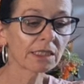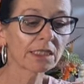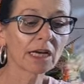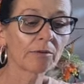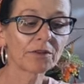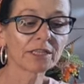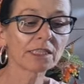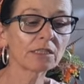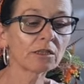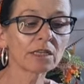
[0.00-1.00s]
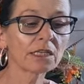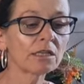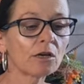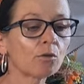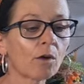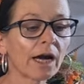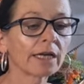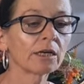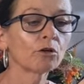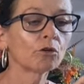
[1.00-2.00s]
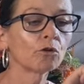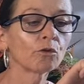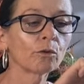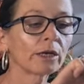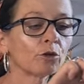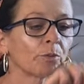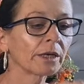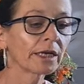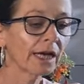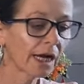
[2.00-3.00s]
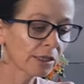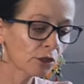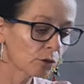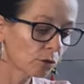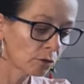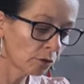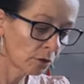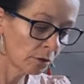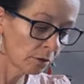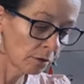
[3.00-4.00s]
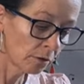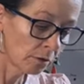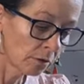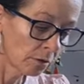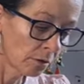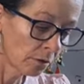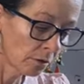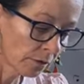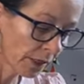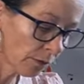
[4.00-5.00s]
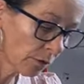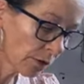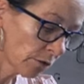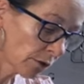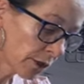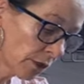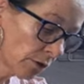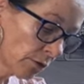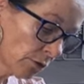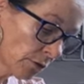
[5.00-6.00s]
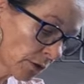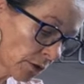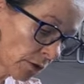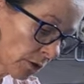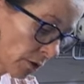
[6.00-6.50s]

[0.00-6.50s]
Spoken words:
stem. There's no wire all the way up here at all. That one looks loose,